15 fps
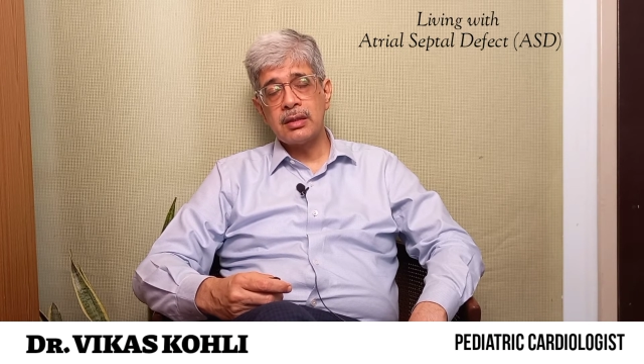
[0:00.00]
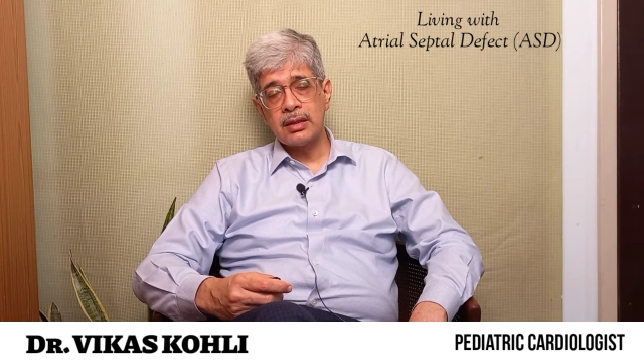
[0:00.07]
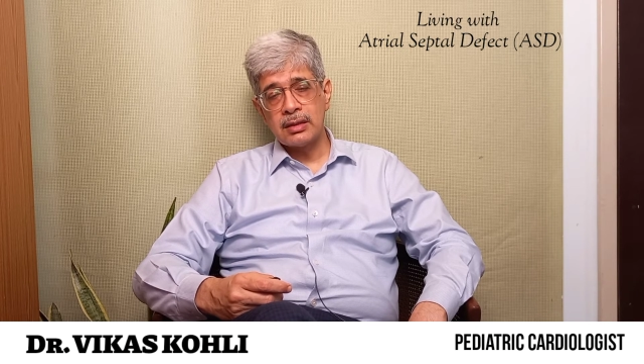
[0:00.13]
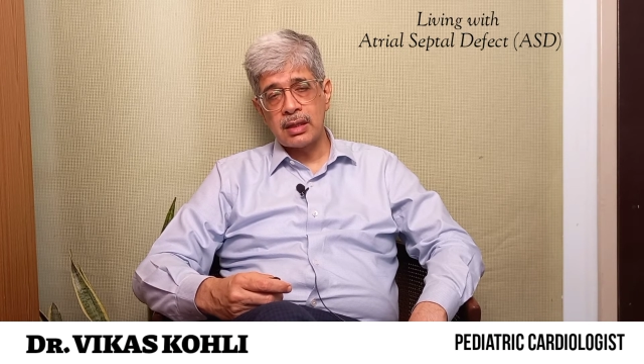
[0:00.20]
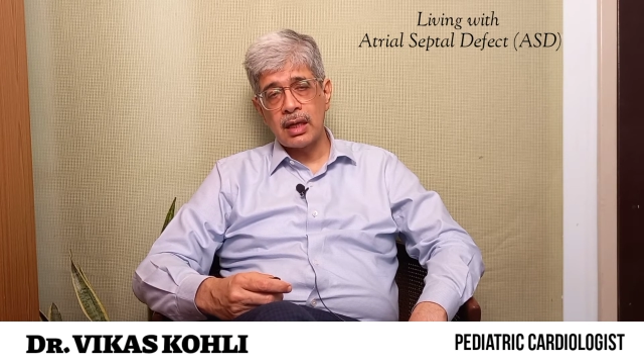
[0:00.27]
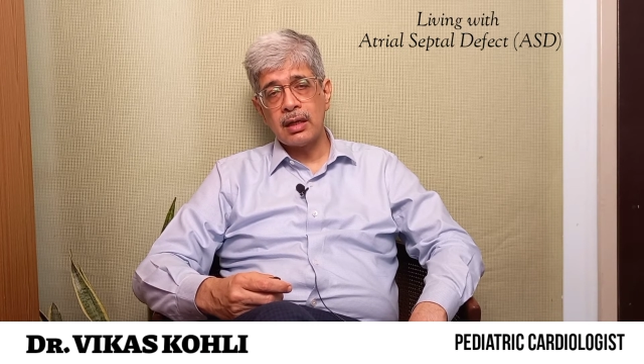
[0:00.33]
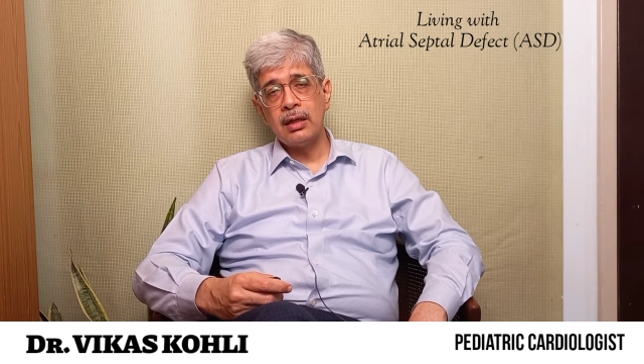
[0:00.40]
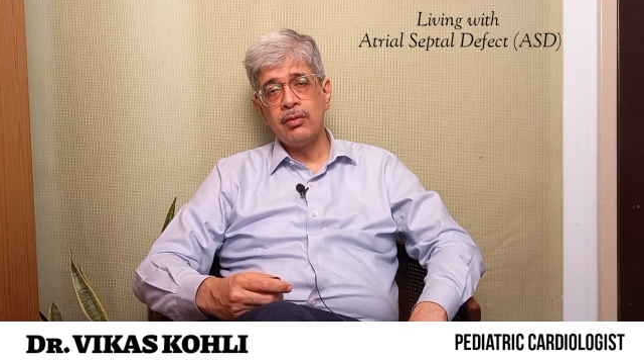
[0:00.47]

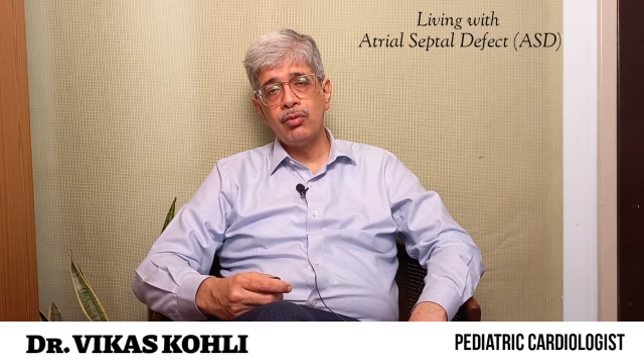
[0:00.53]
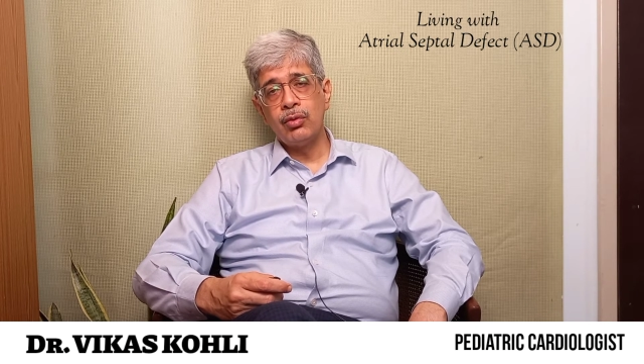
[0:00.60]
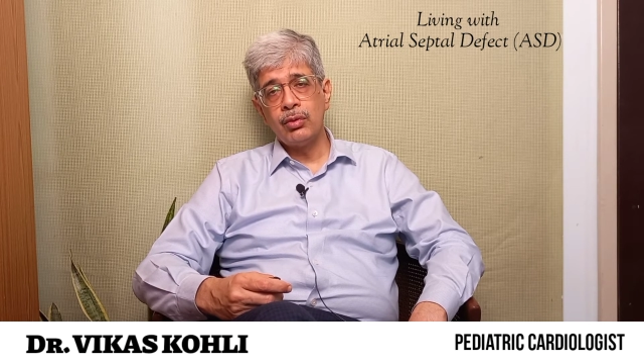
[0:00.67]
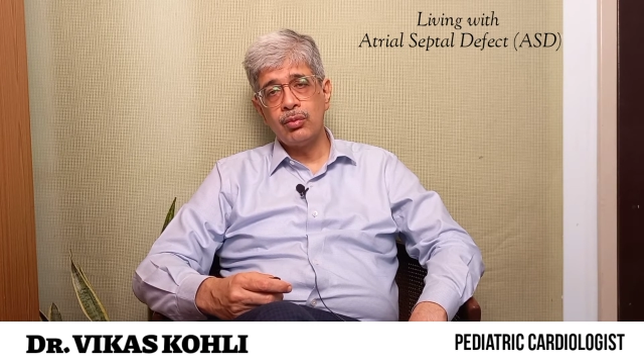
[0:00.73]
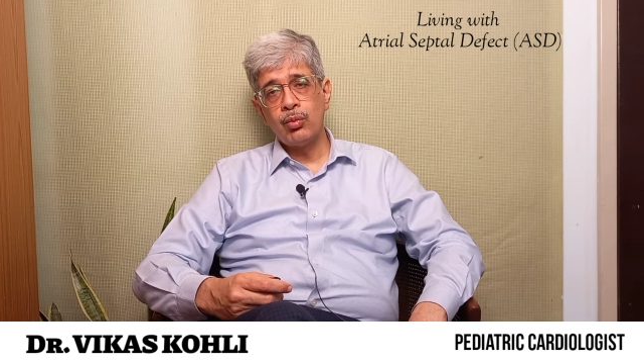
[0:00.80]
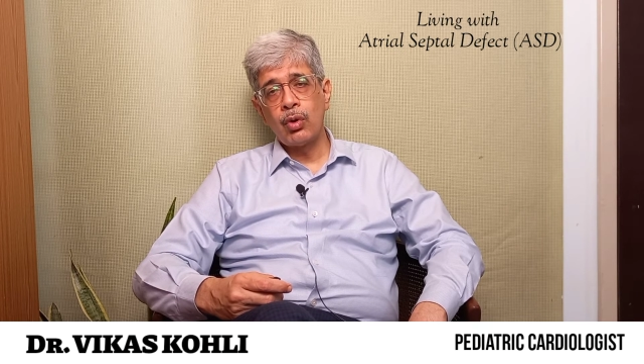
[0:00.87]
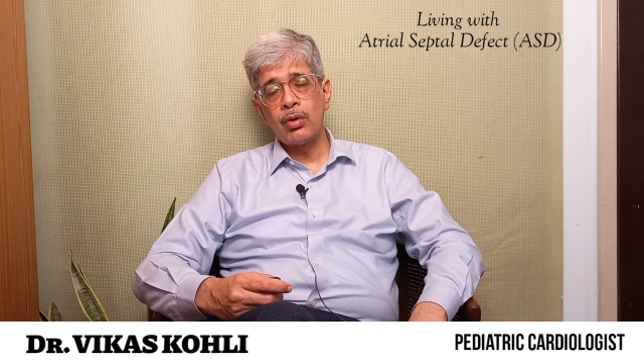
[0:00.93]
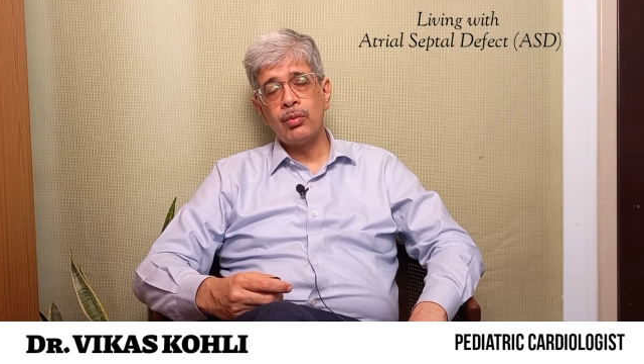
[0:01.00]
exactly
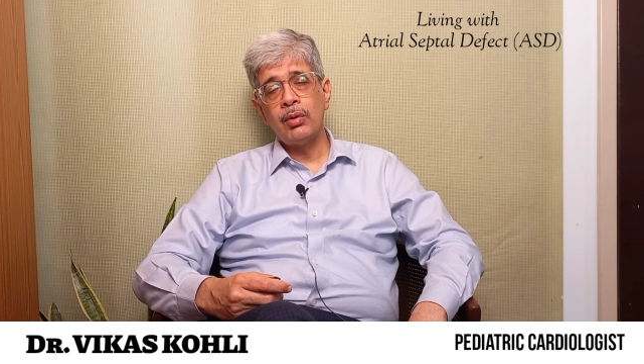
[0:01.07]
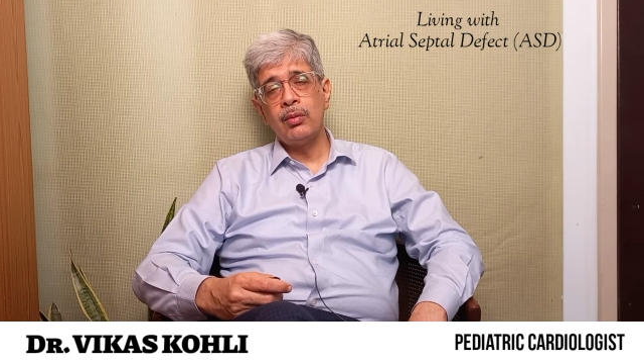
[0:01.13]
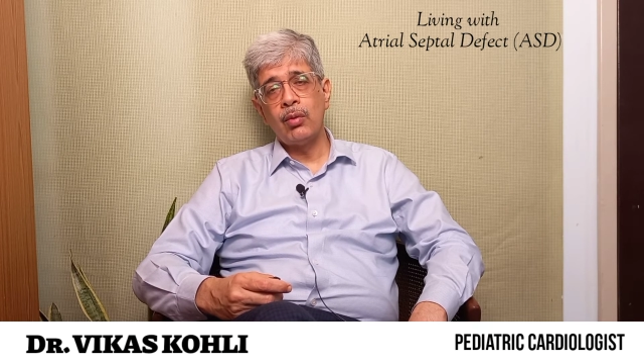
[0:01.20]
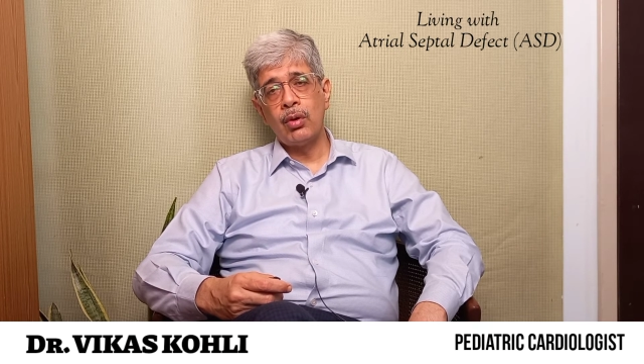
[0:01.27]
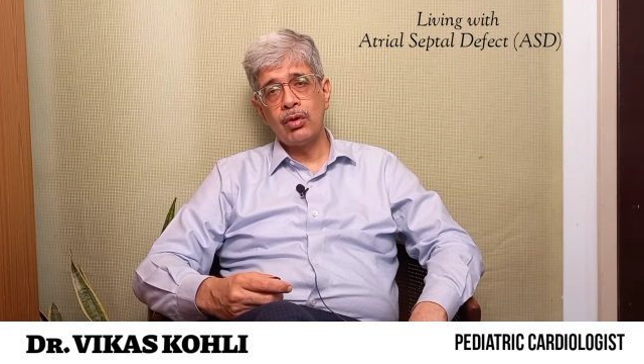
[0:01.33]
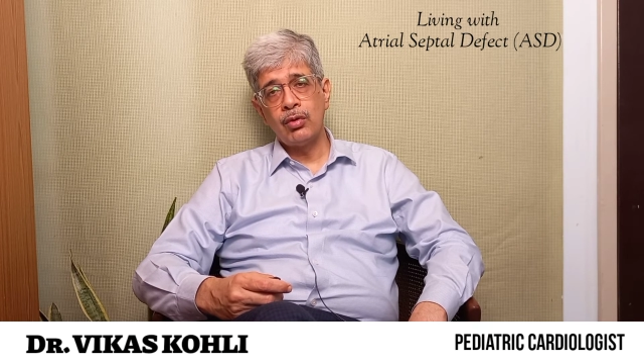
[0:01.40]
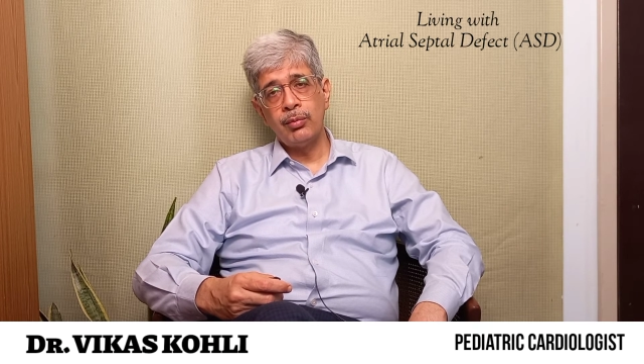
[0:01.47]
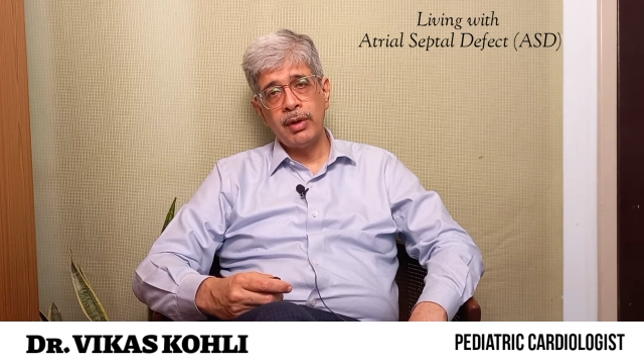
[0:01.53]
what we
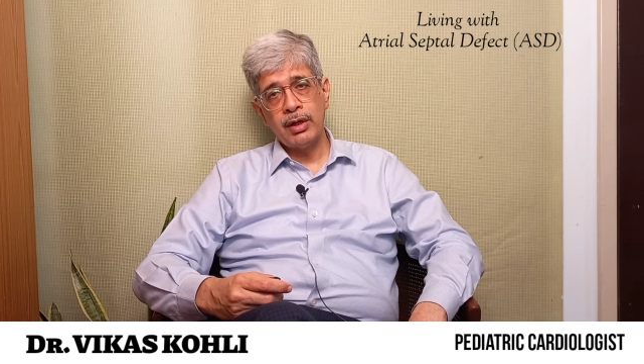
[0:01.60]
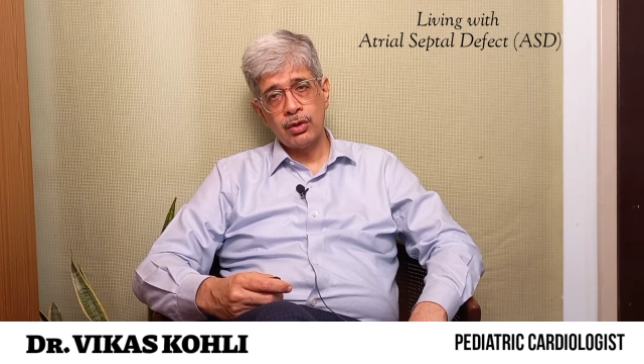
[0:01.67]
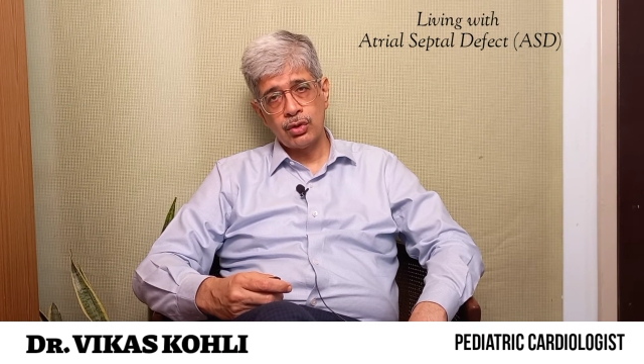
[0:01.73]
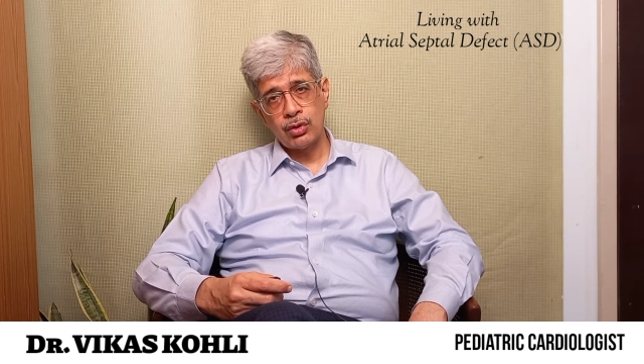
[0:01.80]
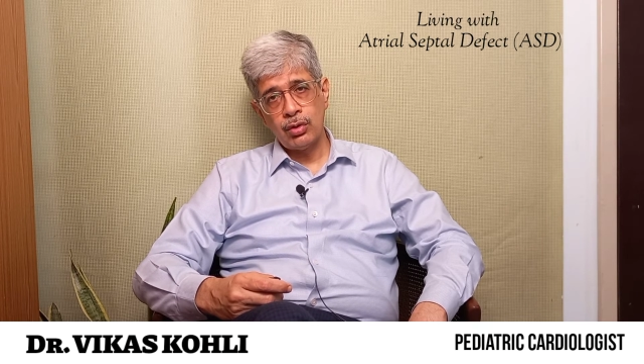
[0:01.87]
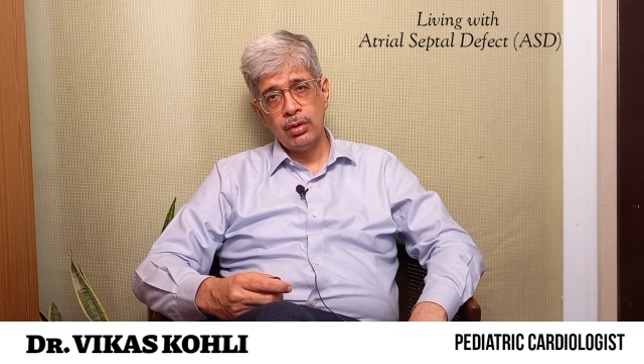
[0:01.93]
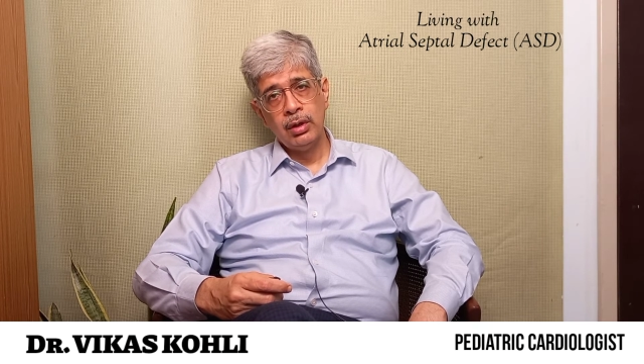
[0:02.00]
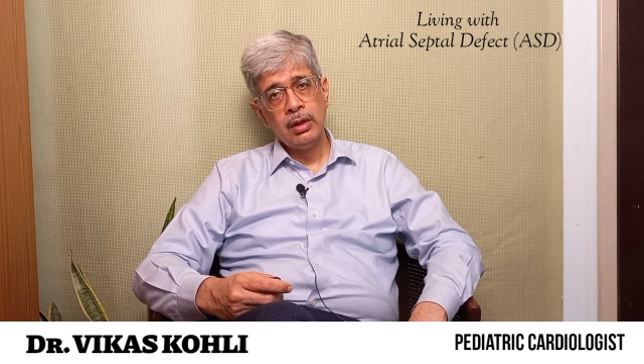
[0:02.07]
want to make
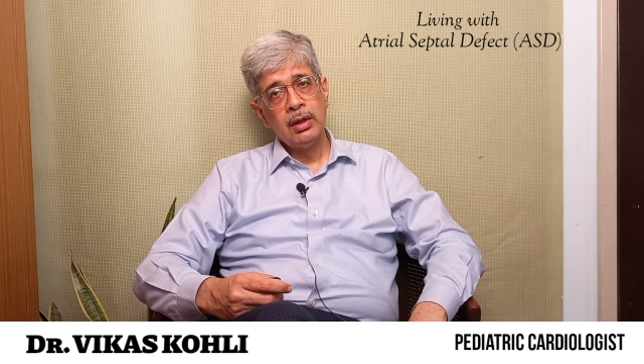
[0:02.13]
sure,